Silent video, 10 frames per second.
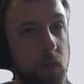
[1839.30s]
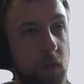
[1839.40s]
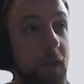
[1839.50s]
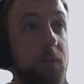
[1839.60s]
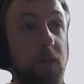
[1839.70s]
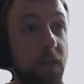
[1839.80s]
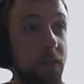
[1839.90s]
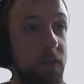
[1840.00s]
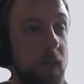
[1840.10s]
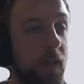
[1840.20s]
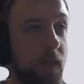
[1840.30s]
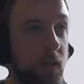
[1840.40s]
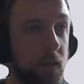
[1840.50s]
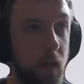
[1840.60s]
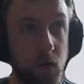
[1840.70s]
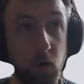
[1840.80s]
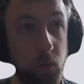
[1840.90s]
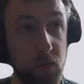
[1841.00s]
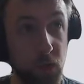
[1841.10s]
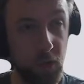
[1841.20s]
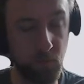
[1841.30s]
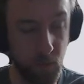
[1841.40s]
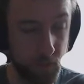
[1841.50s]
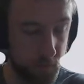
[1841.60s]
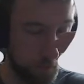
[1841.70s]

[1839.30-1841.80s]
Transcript: enemies like in like an RPG, right?